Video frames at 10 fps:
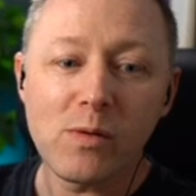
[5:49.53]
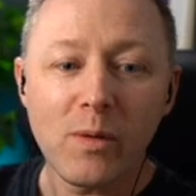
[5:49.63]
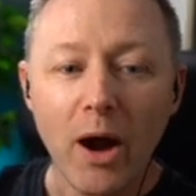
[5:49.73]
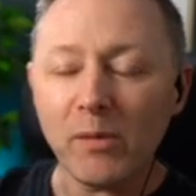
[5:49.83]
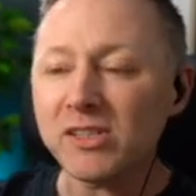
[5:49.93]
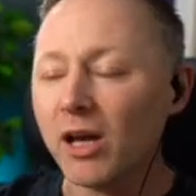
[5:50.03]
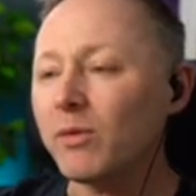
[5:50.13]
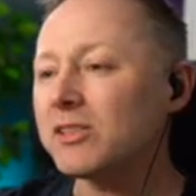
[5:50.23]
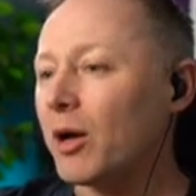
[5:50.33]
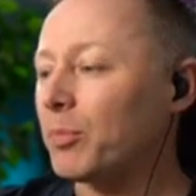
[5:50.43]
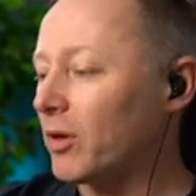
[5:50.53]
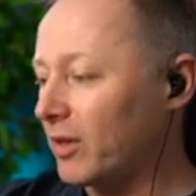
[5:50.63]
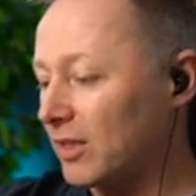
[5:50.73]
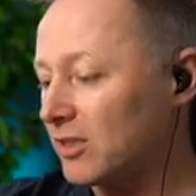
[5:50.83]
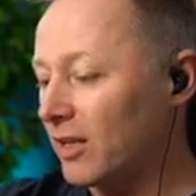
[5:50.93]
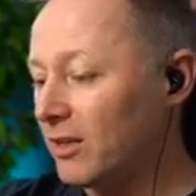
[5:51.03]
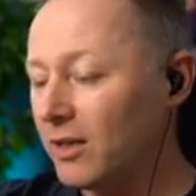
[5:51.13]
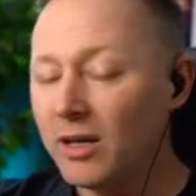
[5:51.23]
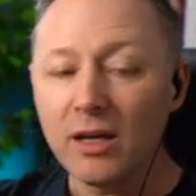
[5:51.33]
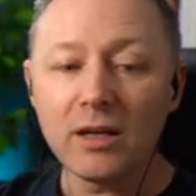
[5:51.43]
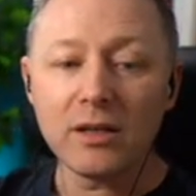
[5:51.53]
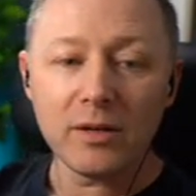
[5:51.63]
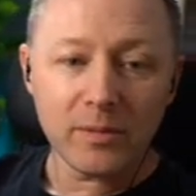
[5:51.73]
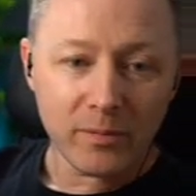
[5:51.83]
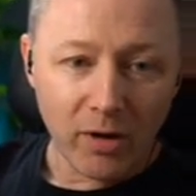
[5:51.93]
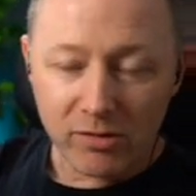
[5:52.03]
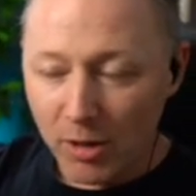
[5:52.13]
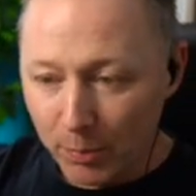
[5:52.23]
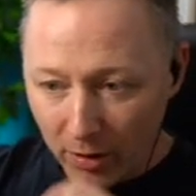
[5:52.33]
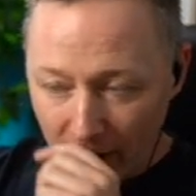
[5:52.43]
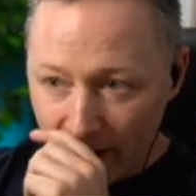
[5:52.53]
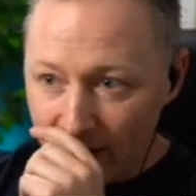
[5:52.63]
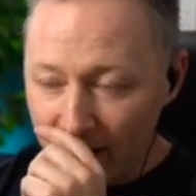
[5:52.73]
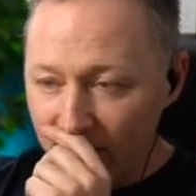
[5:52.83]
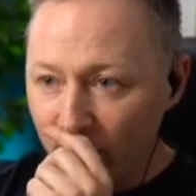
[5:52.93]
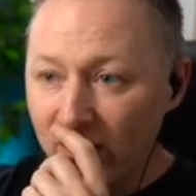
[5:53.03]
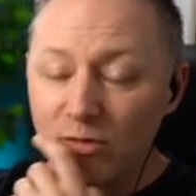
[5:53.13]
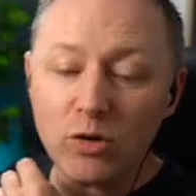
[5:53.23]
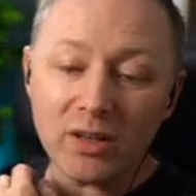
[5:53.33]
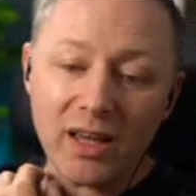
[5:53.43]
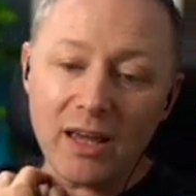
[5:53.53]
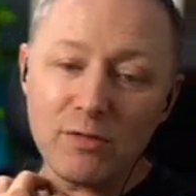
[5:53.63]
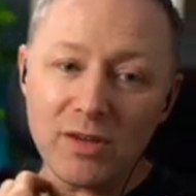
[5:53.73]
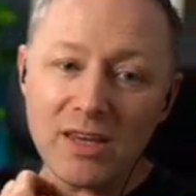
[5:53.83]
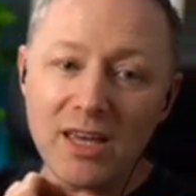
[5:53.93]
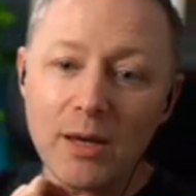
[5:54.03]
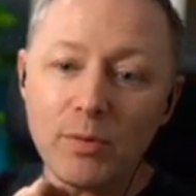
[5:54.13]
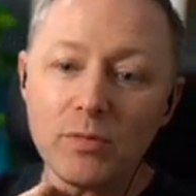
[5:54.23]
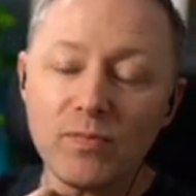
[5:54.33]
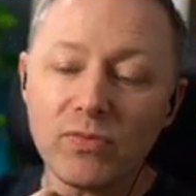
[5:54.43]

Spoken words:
How is that I plug this in? How do I plug it in then? Well, have you got the AV cable?